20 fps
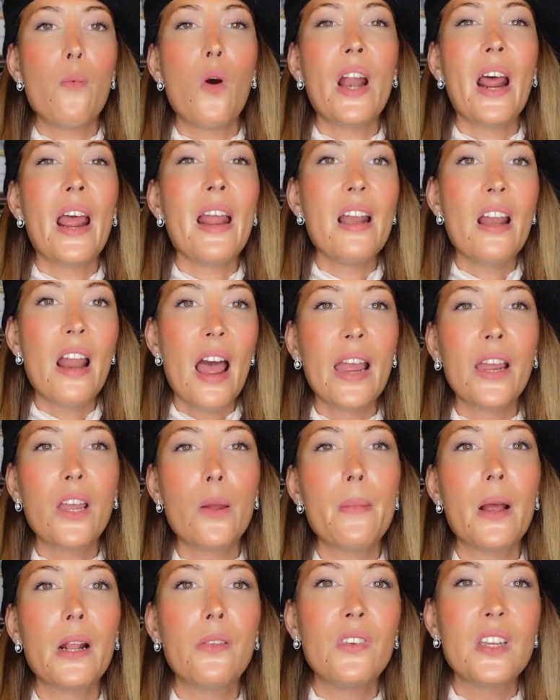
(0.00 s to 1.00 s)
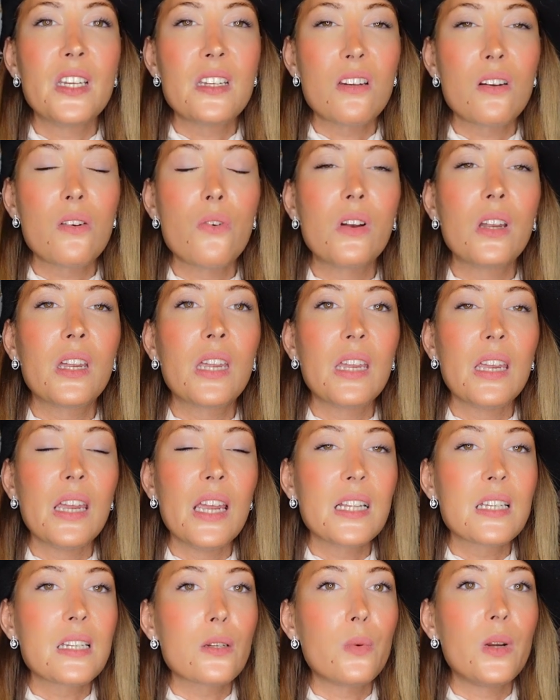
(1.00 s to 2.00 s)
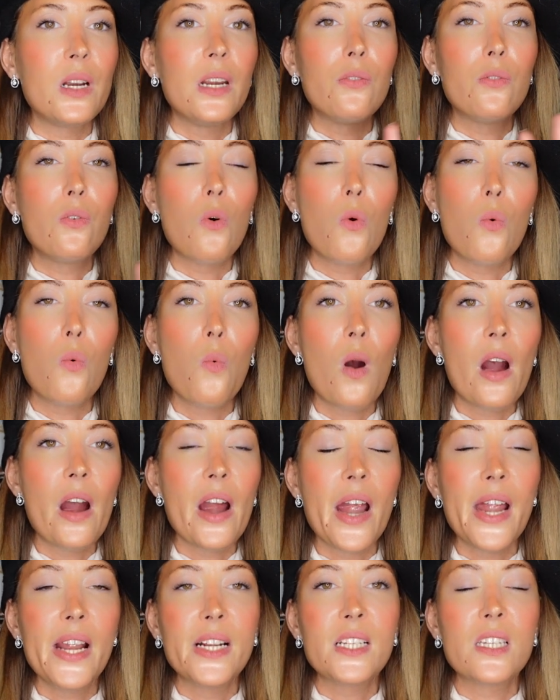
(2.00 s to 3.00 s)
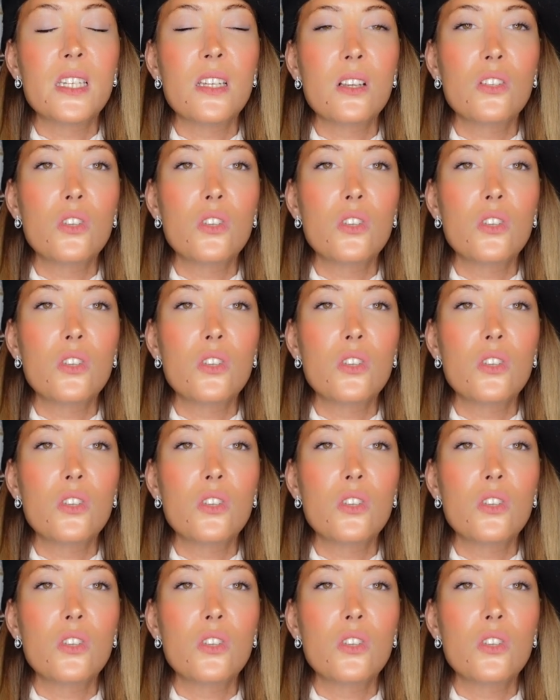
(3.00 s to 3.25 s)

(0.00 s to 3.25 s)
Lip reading: What I like about this look, it's really the white,